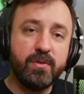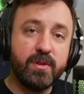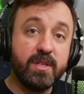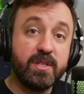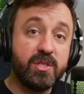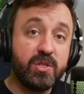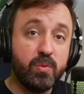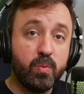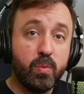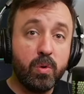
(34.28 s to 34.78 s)
for
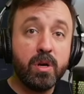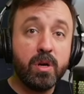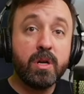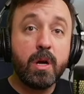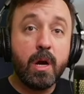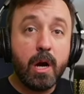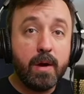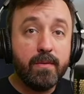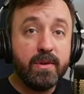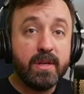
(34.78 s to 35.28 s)
this to
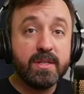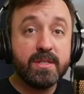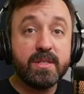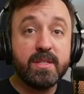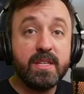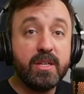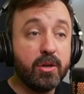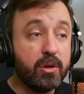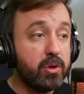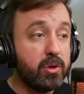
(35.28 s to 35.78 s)
work,
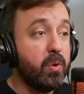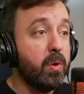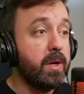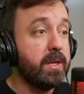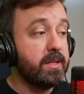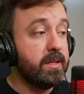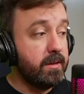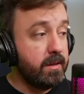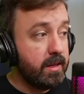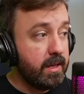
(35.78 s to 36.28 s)
obviously you're
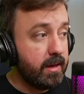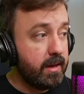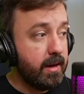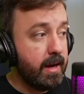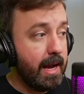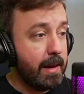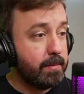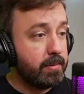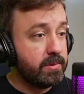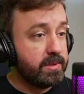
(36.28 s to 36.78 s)
going to need an
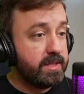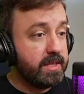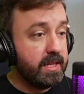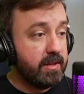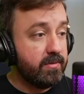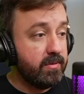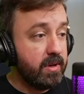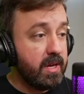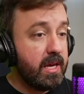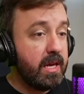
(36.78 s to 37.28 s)
Apple
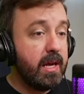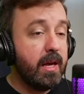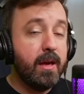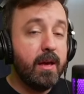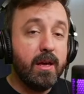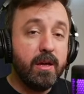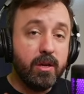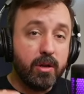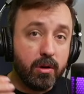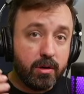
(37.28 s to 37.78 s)
TV.
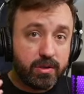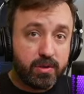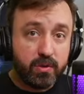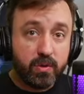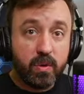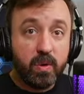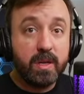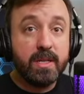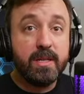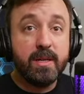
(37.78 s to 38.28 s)
You're also
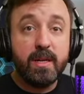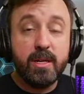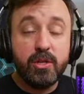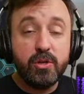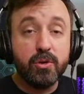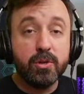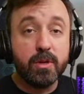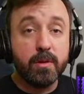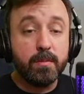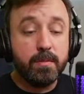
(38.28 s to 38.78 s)
going to
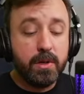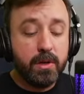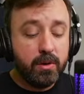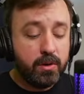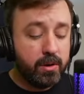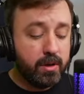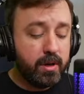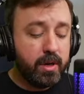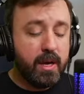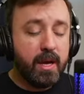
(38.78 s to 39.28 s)
need your
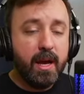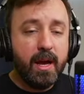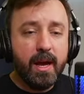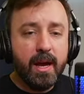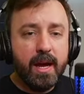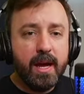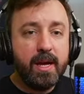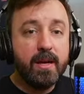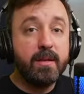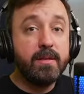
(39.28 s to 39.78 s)
computer
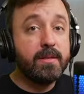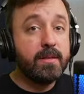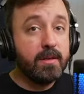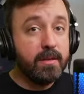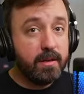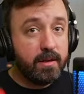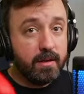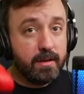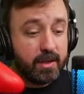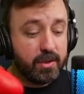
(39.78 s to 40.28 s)
and
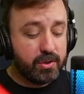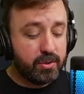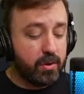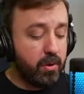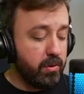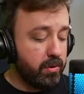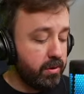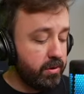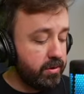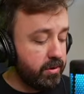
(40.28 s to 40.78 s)
a
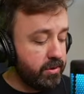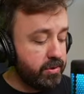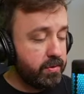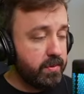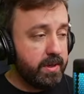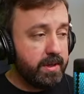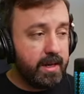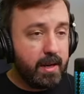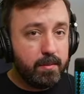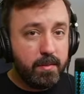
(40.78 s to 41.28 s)
controller. There's
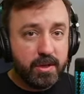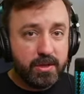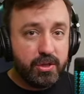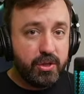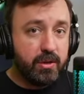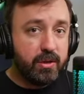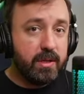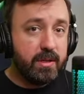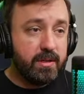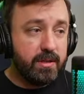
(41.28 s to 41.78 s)
really not
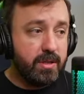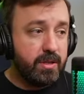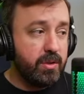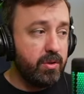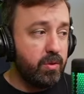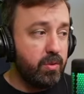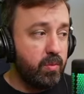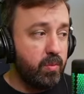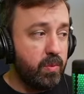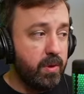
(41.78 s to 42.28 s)
much you can
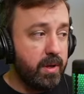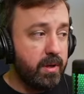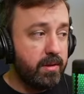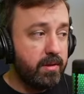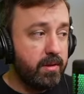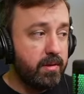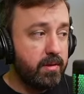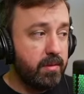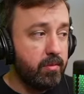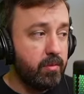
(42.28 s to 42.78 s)
do
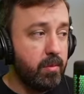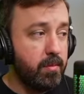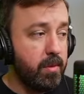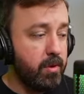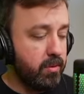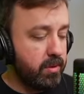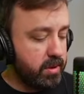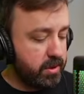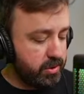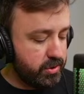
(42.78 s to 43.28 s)
with the
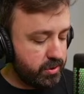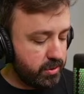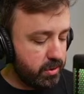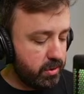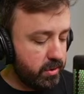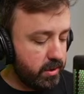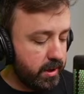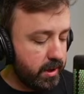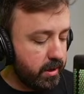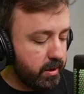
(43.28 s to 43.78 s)
remote
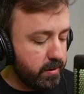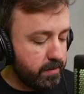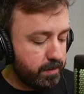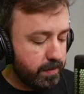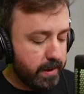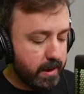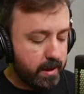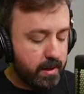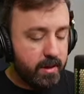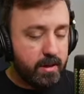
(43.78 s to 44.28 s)
control here.
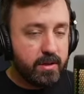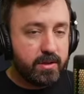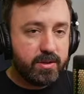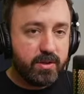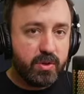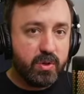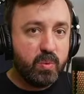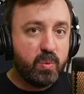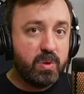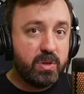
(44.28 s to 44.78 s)

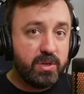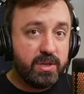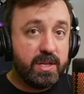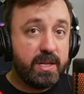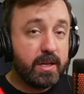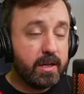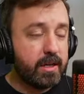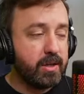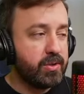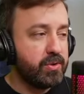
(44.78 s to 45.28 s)
So you will
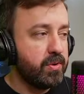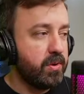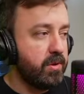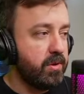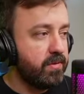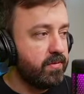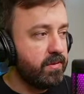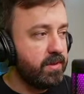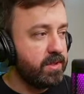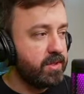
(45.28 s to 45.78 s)
need a
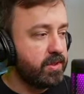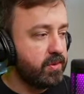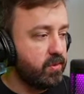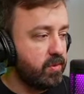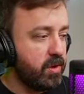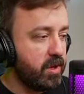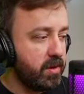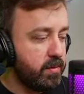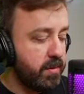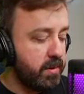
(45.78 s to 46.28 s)
controller for this to
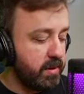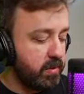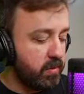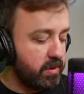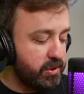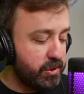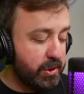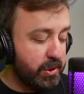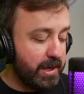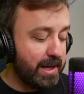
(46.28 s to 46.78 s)
work, but
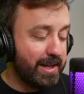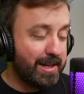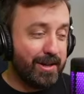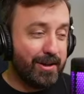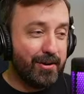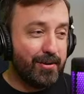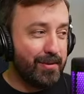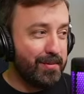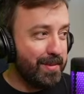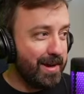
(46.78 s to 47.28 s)
once you get it
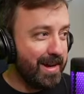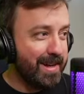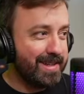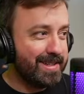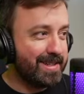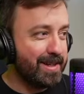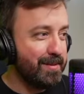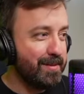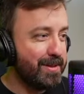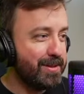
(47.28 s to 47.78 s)
going, man,
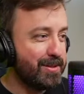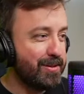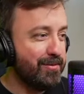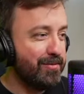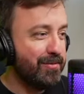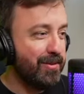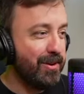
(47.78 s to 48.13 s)
it's going to be so